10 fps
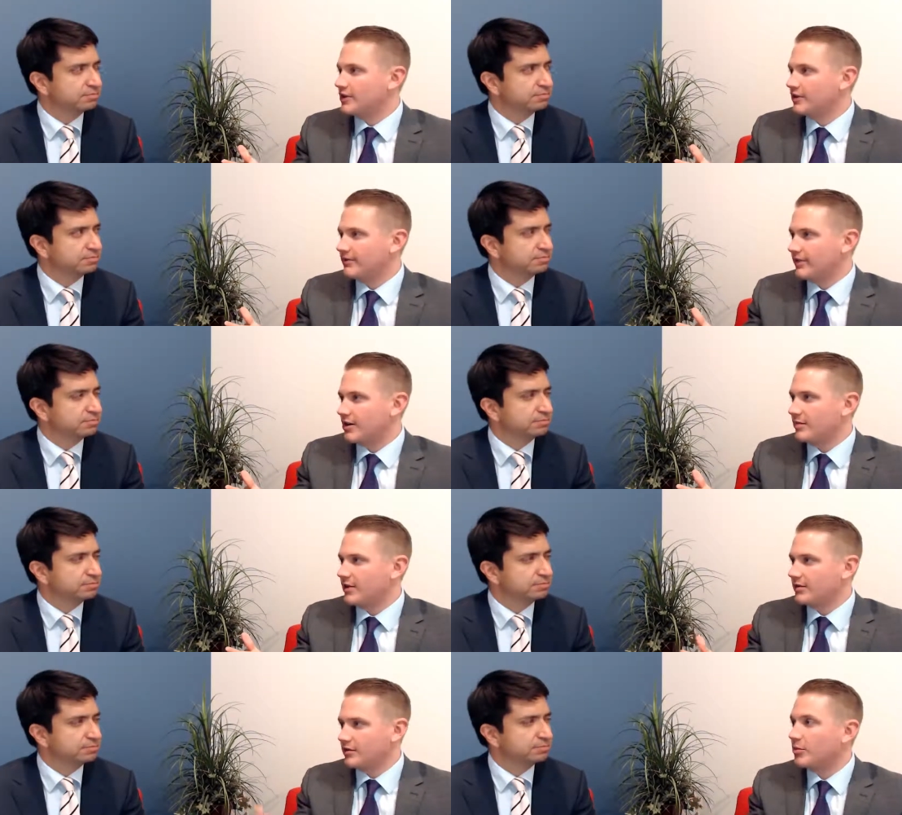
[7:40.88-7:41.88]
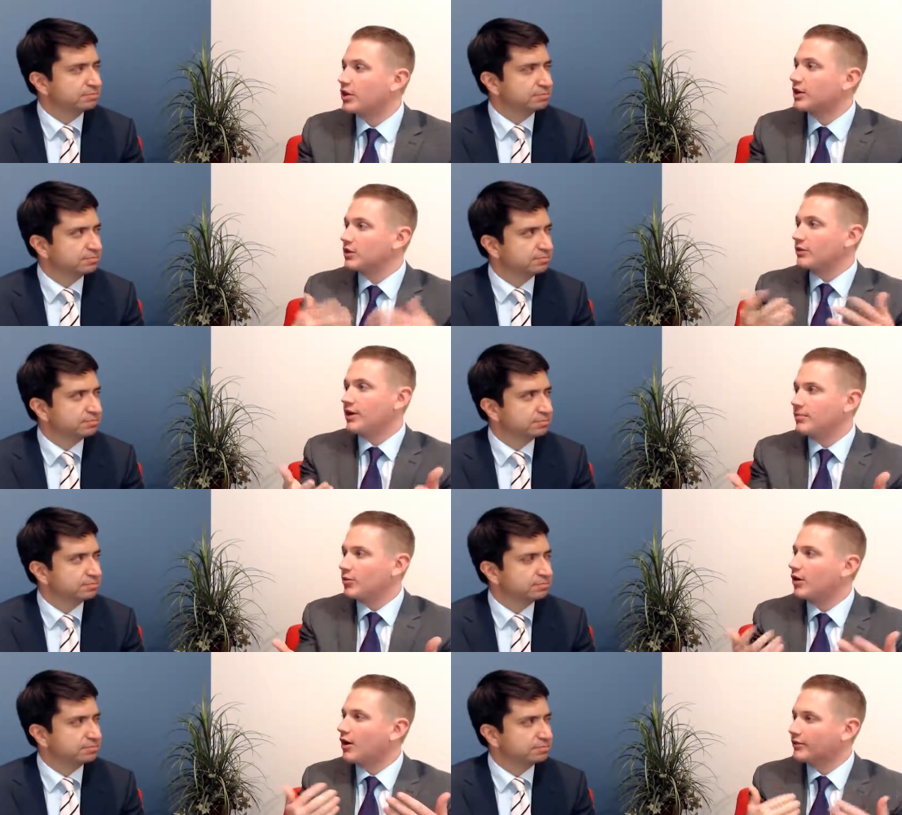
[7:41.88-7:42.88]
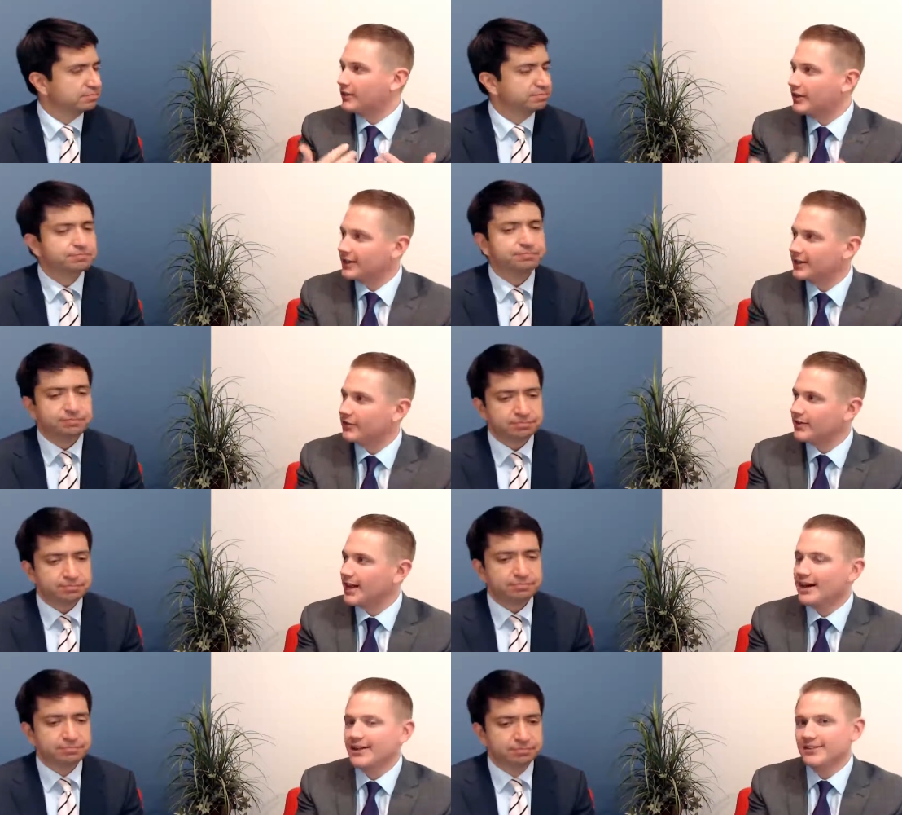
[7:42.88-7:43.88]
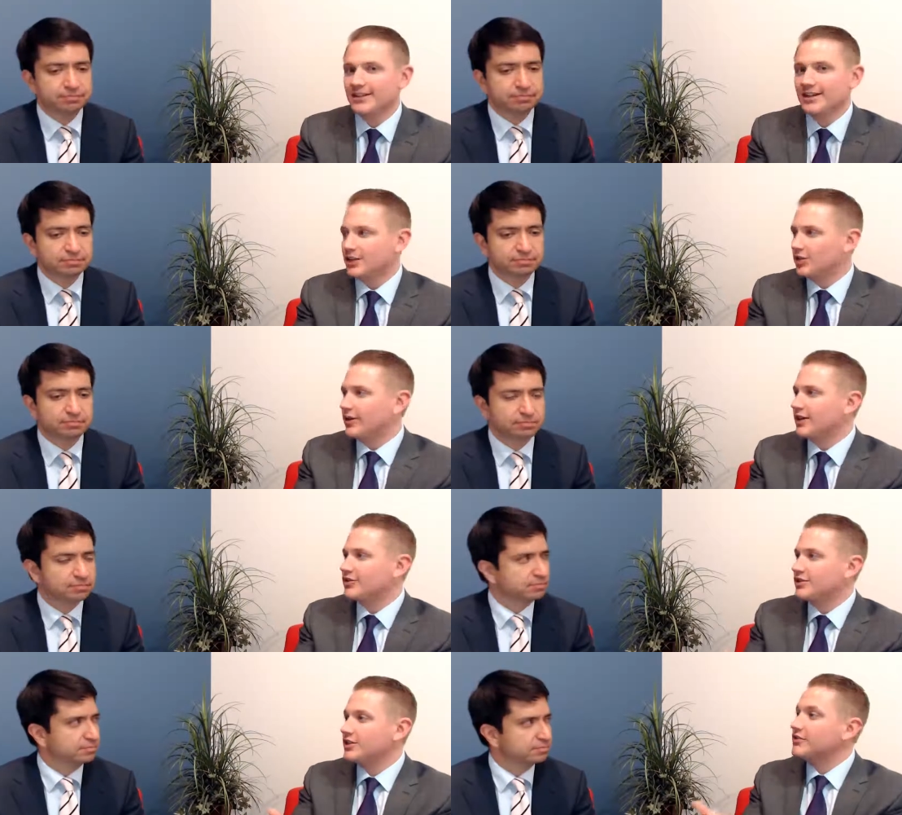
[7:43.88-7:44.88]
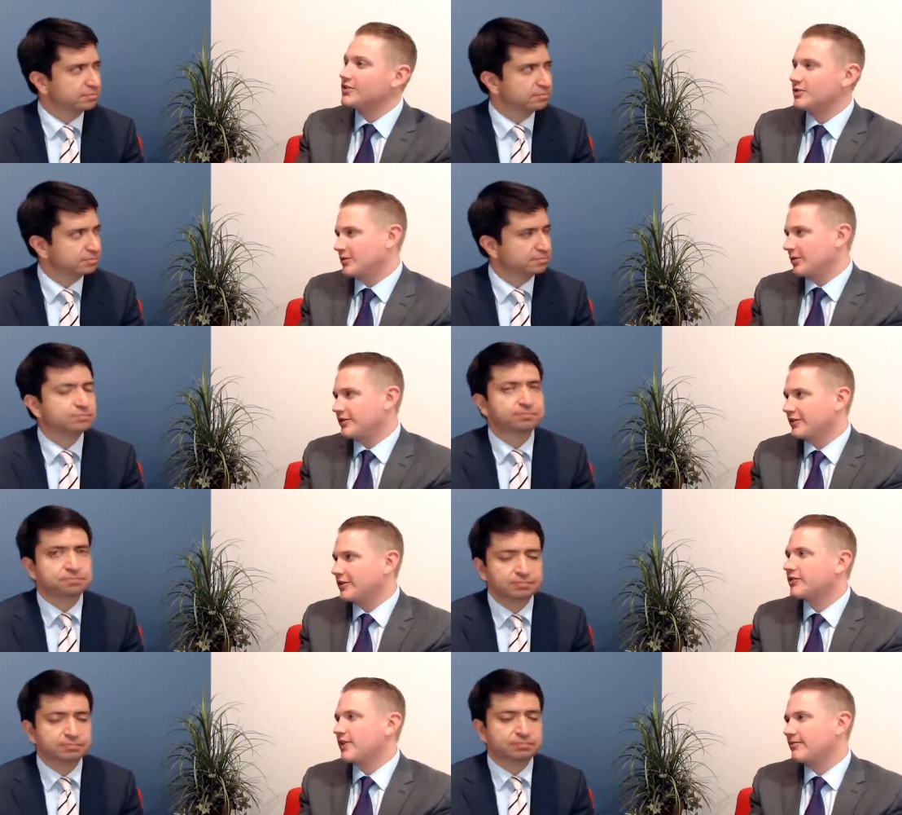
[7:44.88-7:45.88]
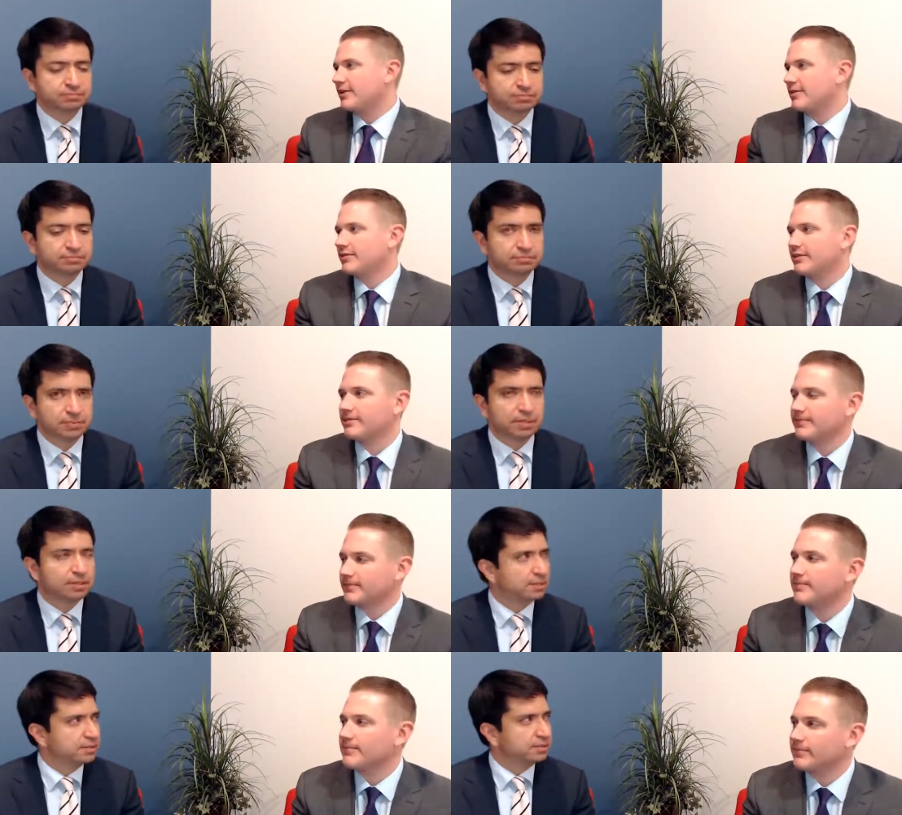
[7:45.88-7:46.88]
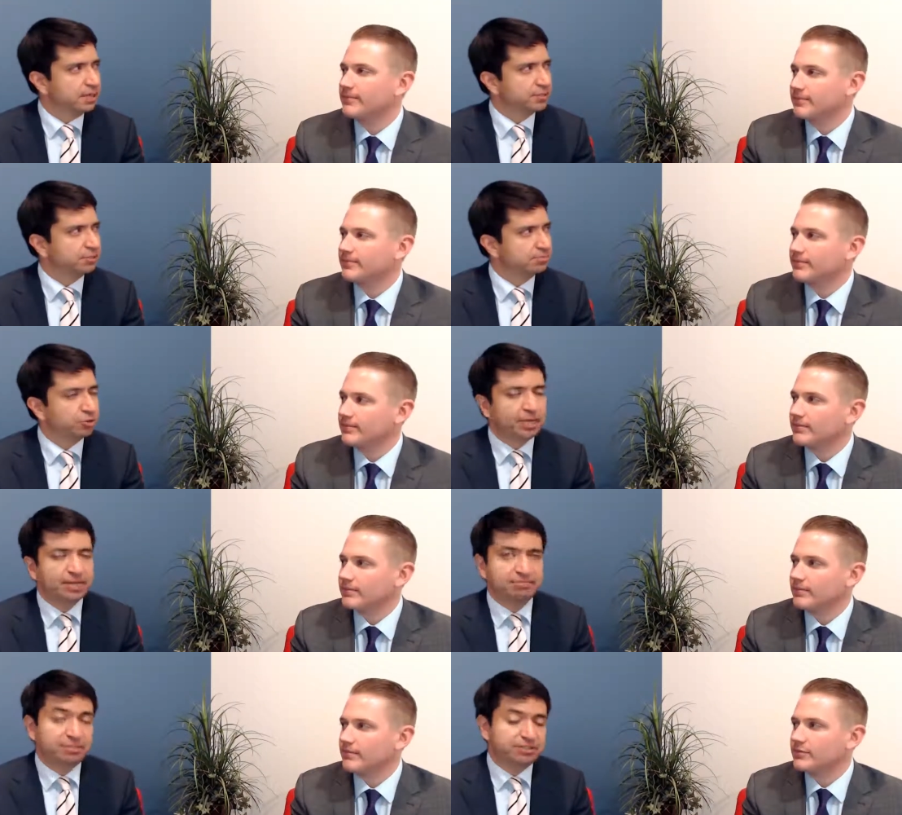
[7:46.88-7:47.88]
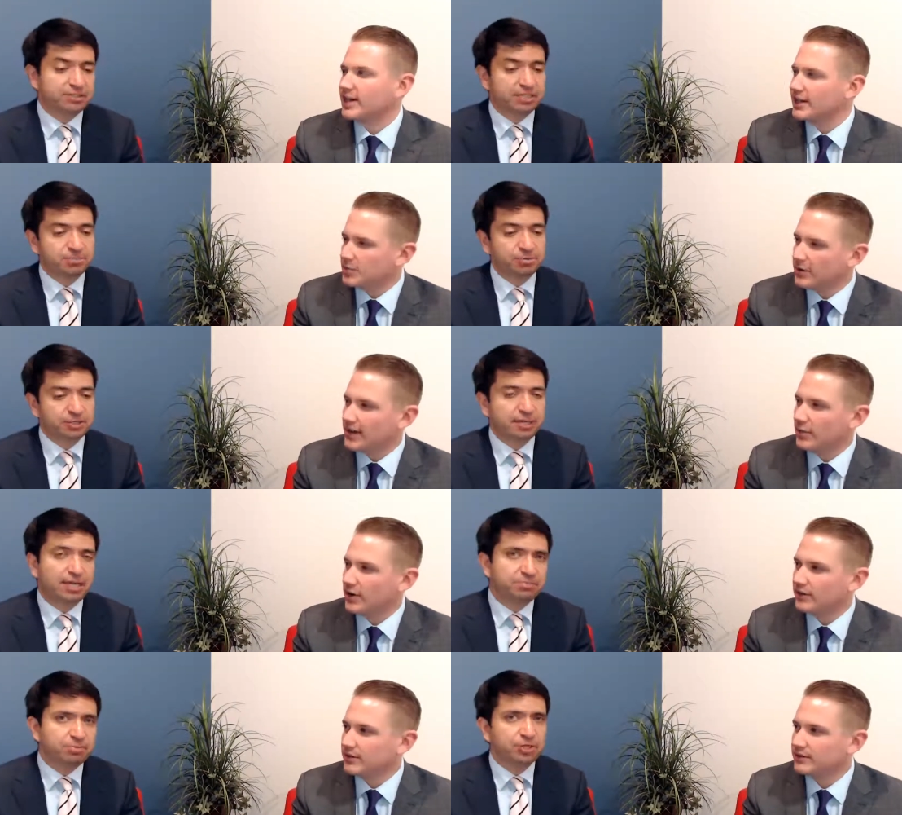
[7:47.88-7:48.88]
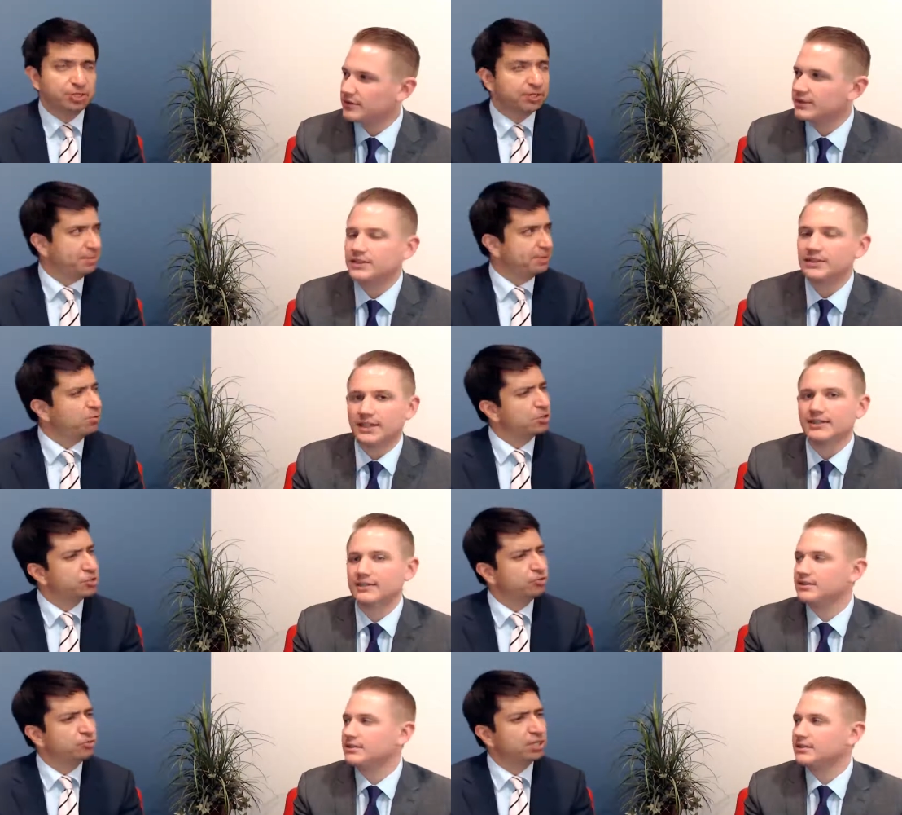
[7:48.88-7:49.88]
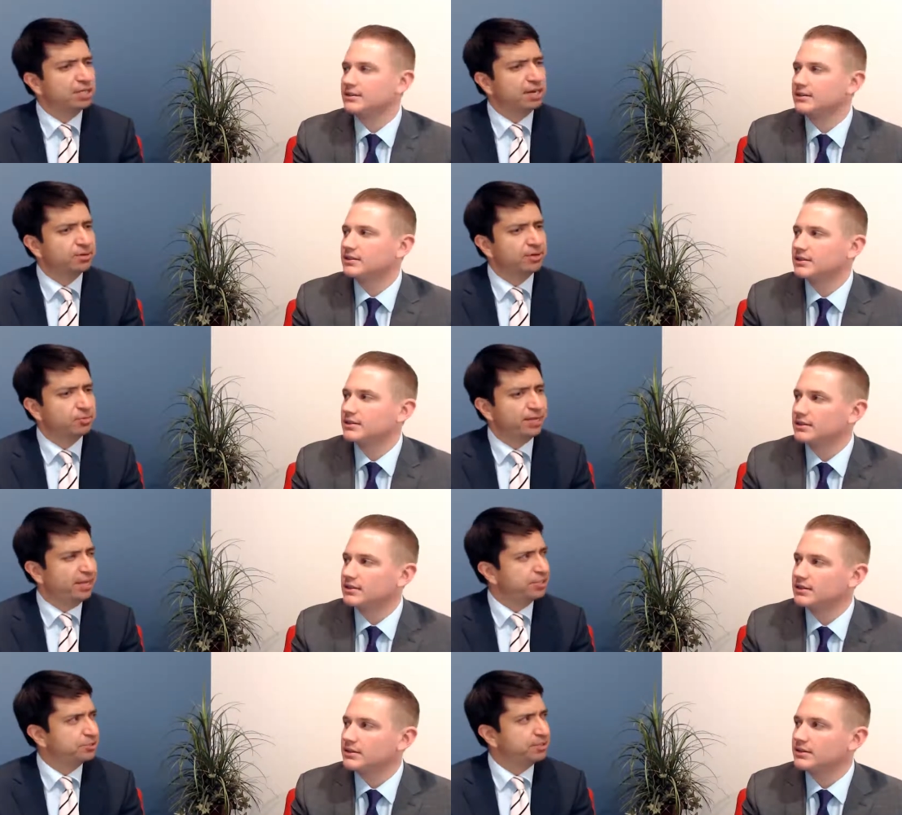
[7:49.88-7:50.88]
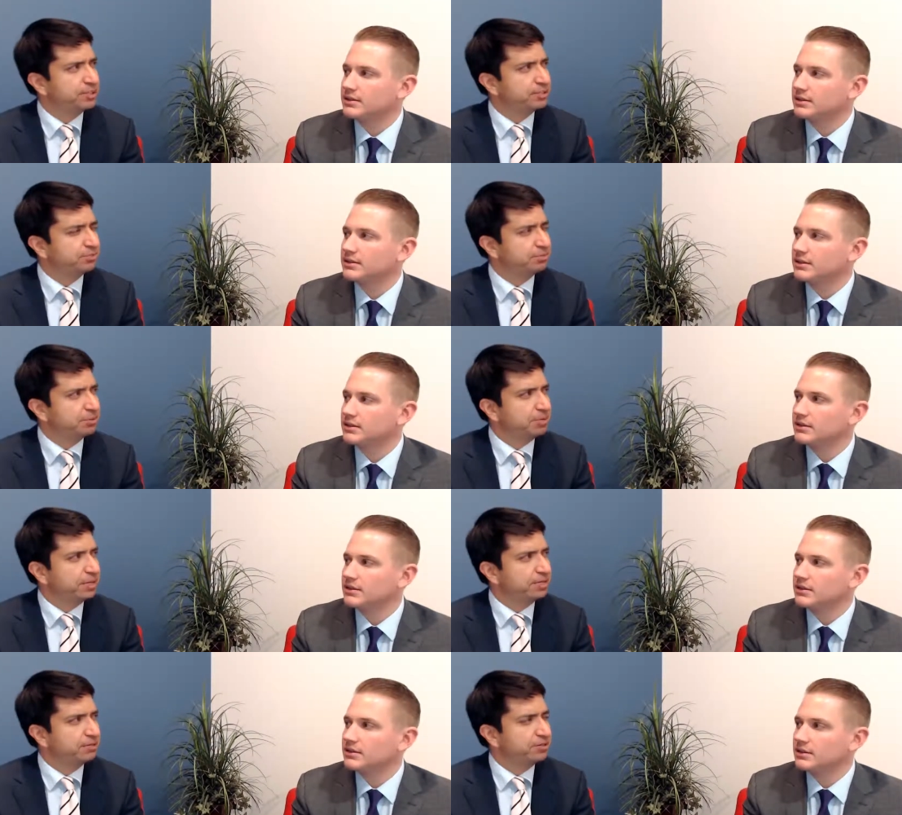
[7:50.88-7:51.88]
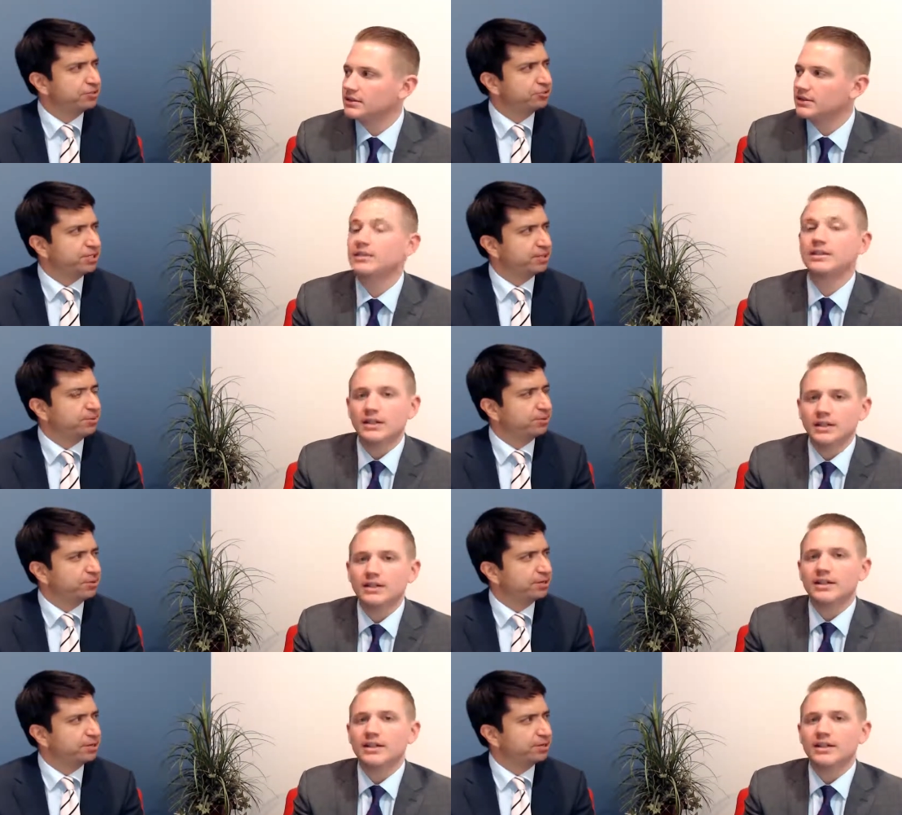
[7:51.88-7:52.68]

Speaker 1: environment, the market goes up more often than it goes down. Gold actually doesn't do as well during those time frames.
Speaker 2: Gotcha. So again, that's, that's pretty, that well? pretty, good. I mean, okay. why don't you elaborate on what hedge means? Some people might not even understand that word.